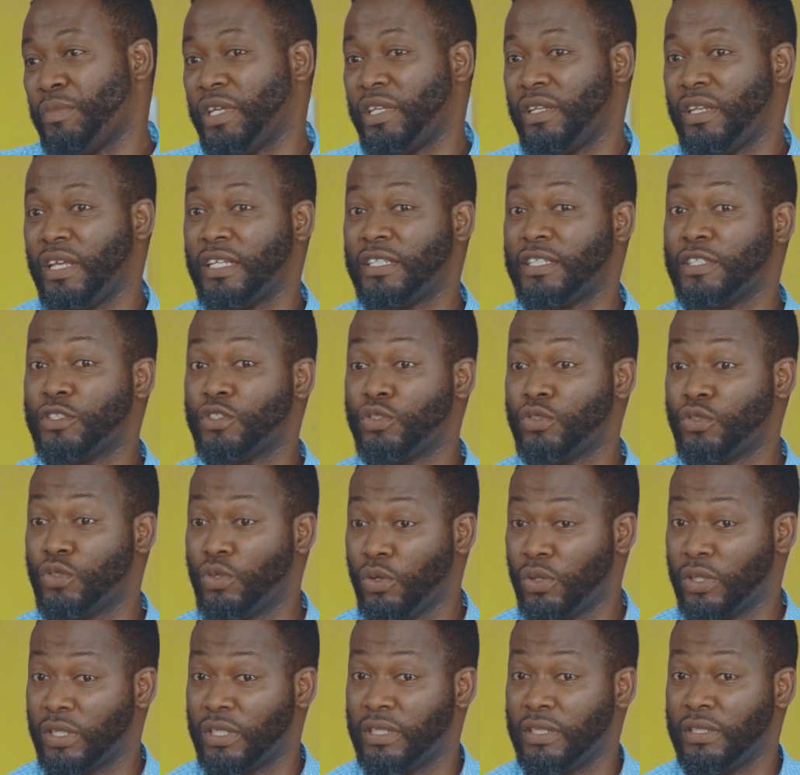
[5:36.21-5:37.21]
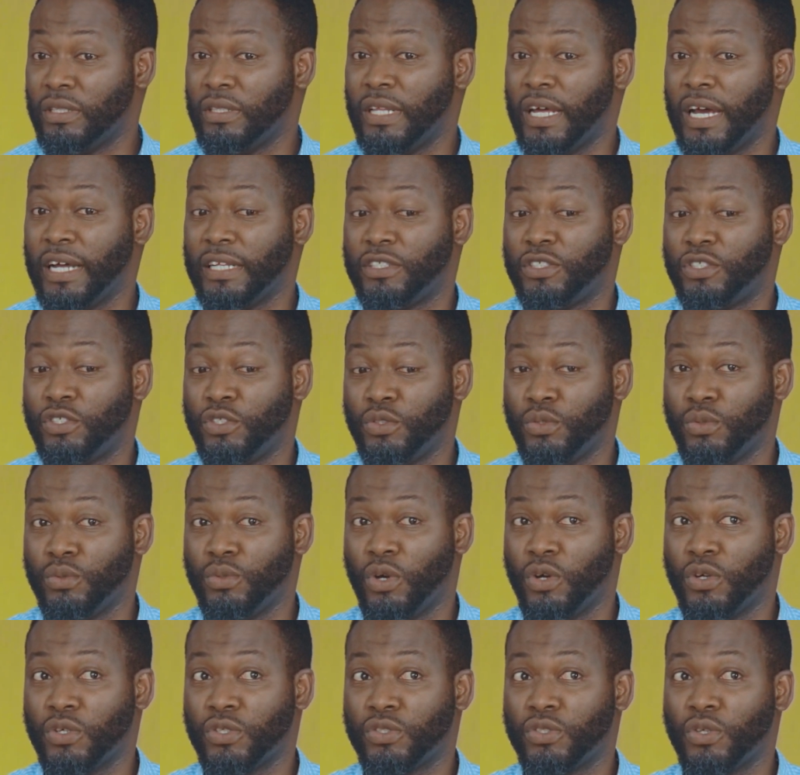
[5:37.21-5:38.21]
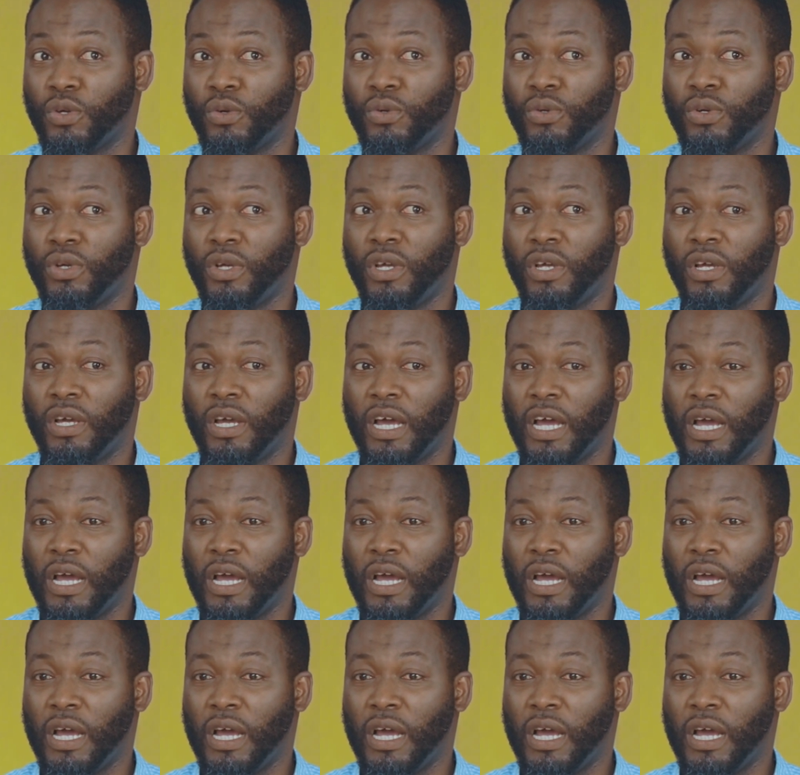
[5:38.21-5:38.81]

I mean, it is good that you also